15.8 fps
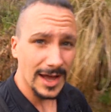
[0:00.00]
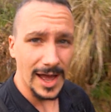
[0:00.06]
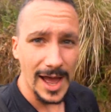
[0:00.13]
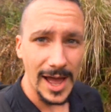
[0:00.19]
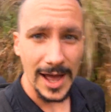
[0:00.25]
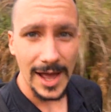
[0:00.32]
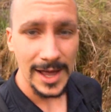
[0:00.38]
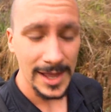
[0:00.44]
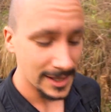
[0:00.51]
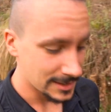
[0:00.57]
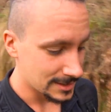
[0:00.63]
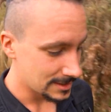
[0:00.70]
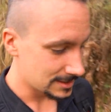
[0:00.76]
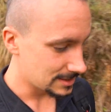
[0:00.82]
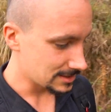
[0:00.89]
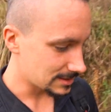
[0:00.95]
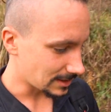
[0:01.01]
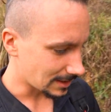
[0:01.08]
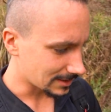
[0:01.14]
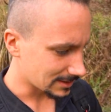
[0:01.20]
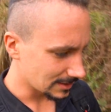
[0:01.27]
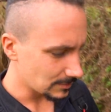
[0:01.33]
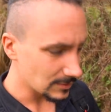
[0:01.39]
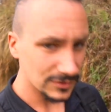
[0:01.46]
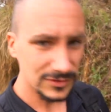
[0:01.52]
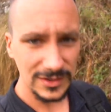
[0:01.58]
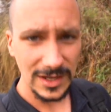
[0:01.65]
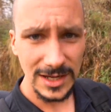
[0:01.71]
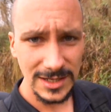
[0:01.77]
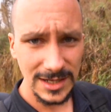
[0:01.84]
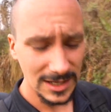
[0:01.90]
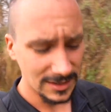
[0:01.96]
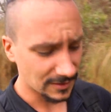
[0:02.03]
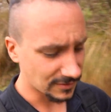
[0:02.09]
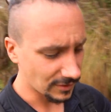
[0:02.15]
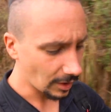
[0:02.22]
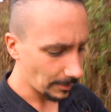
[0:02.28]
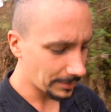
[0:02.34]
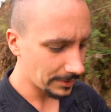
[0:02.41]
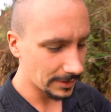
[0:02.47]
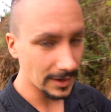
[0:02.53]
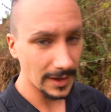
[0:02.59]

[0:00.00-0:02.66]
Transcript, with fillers: and I think we are staying near the top